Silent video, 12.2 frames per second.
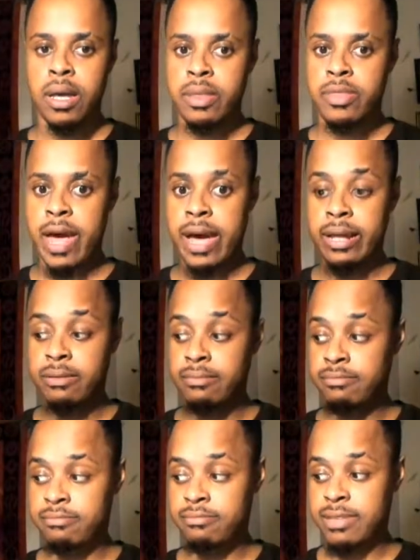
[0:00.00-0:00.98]
that
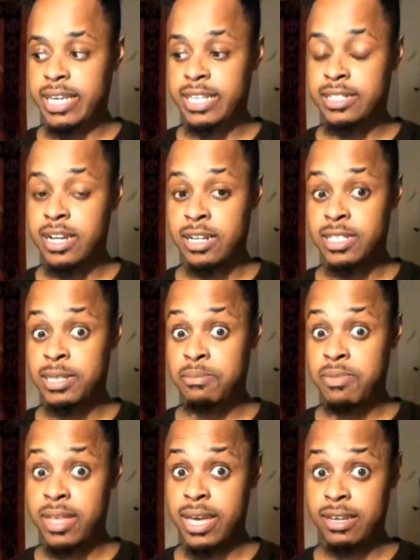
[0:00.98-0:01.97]
he's done some
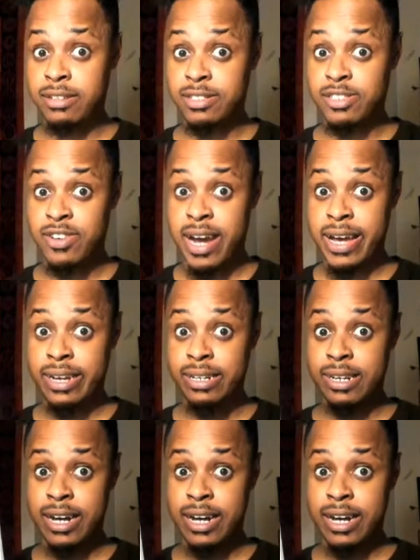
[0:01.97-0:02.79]
things, right?